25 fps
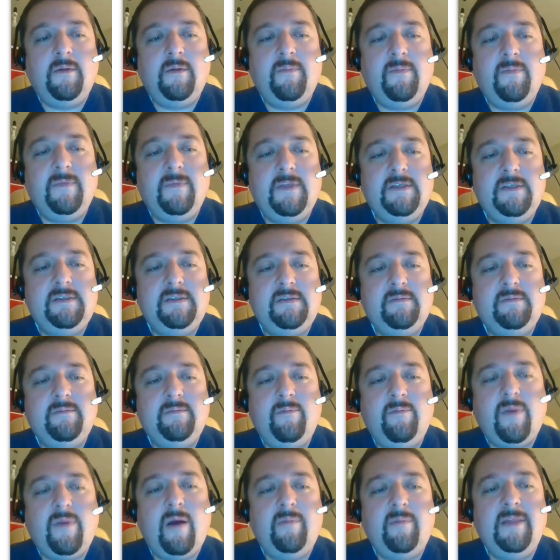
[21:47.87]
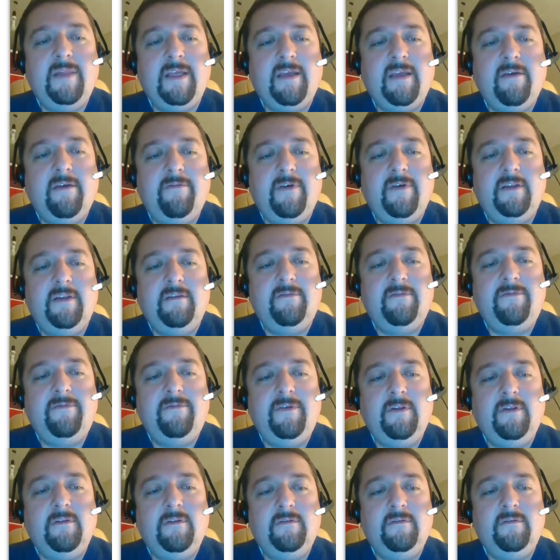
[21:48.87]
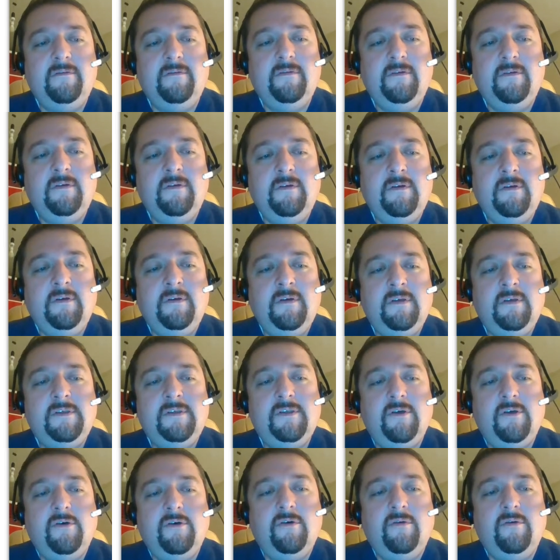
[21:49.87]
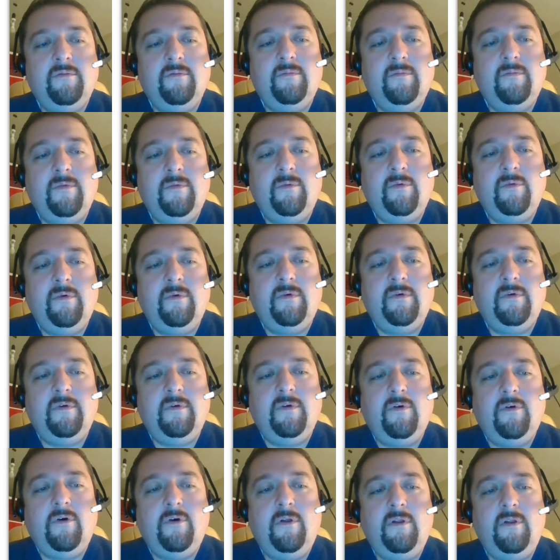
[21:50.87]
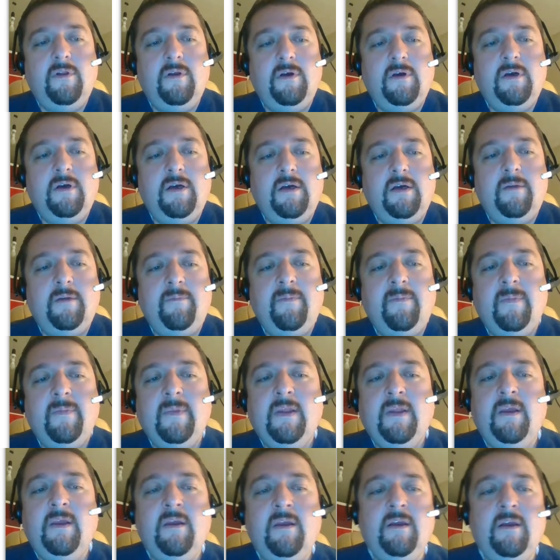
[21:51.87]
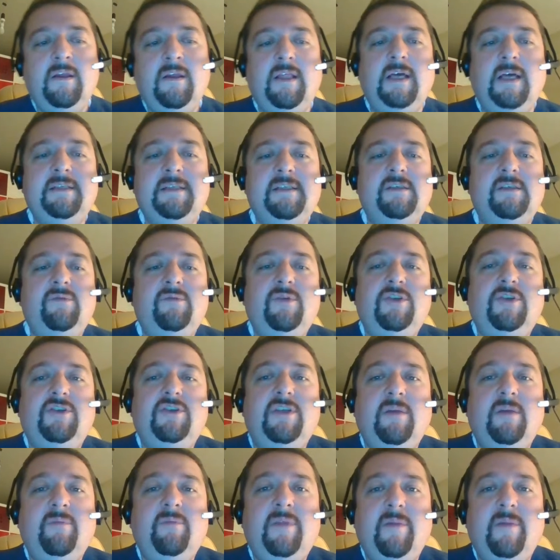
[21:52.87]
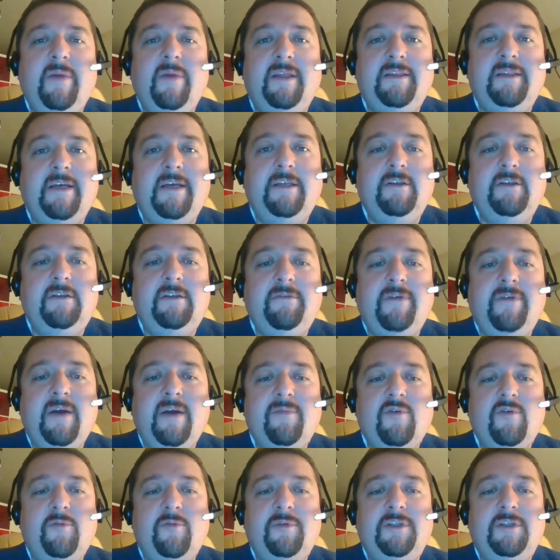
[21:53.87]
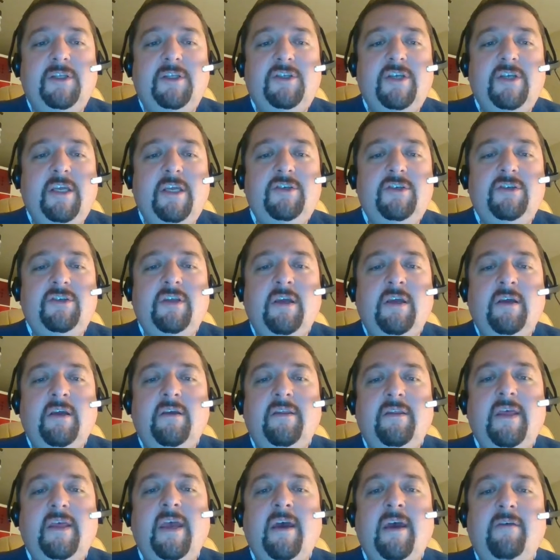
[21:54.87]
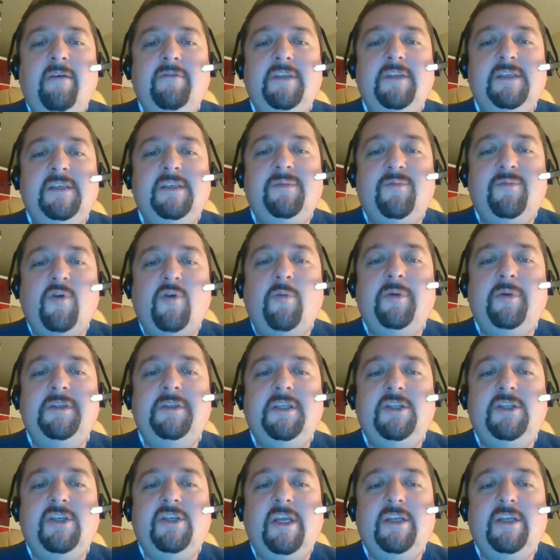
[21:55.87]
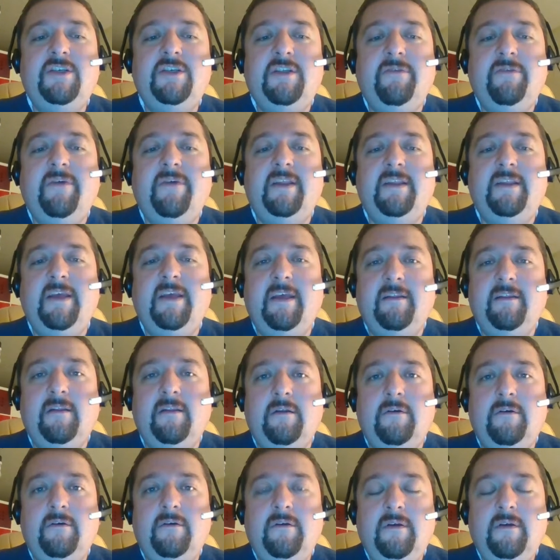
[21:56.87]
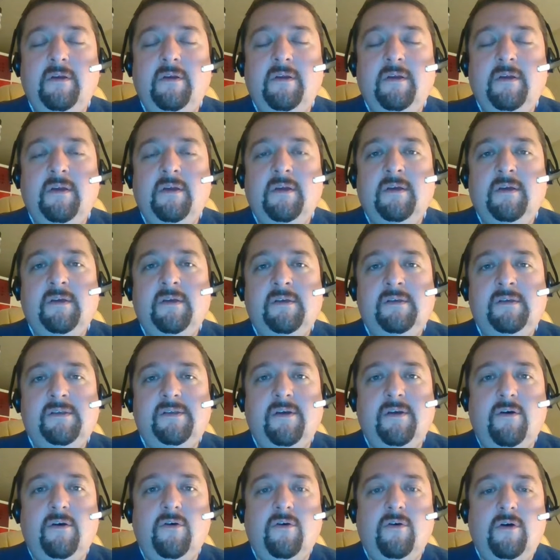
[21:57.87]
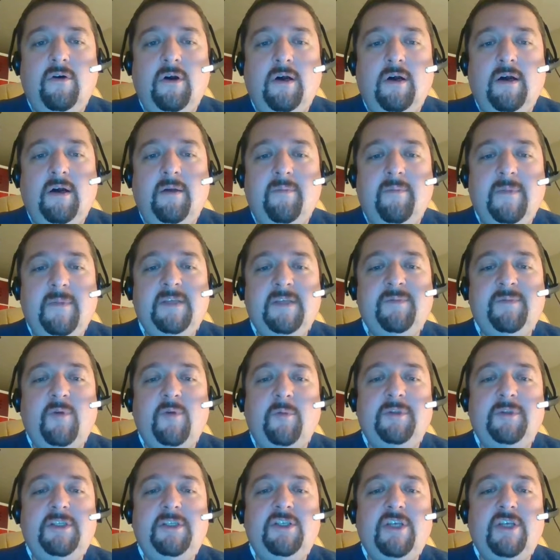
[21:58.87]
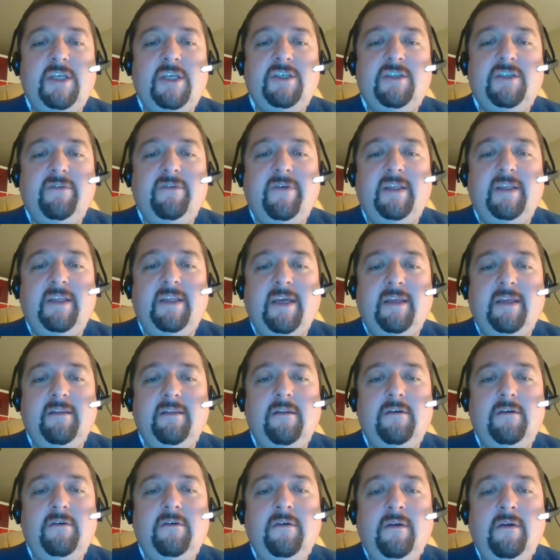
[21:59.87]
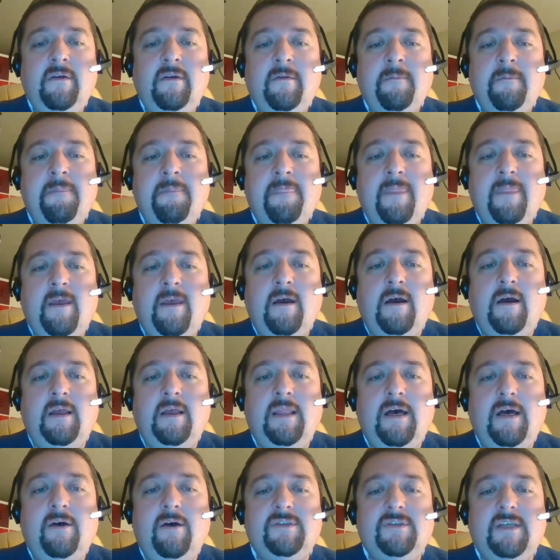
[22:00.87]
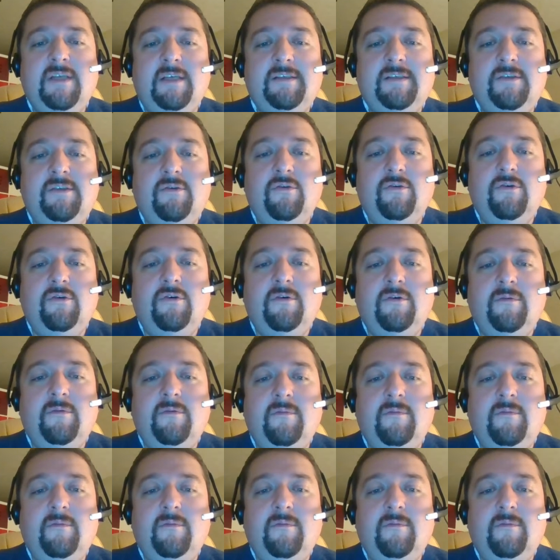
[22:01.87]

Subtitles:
this public event field. So all classes which implement iNotify property changed, they have this property changed event handler. So this property changed event handler allows us to